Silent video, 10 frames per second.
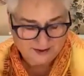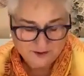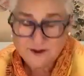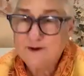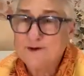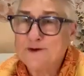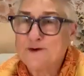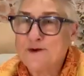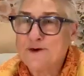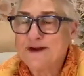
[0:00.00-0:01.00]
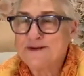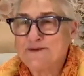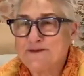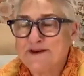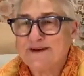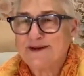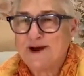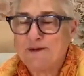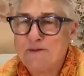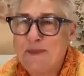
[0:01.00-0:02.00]
So the Guru gets up to the
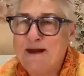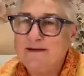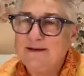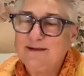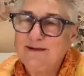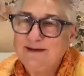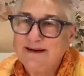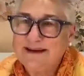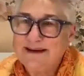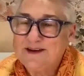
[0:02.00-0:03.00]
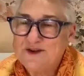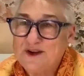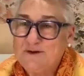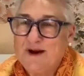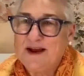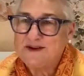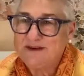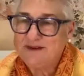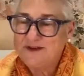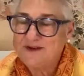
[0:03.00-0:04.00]
top of the mountain, sunrise
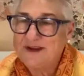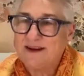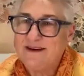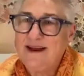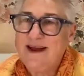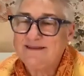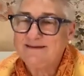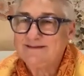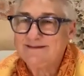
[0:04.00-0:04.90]
of the second day.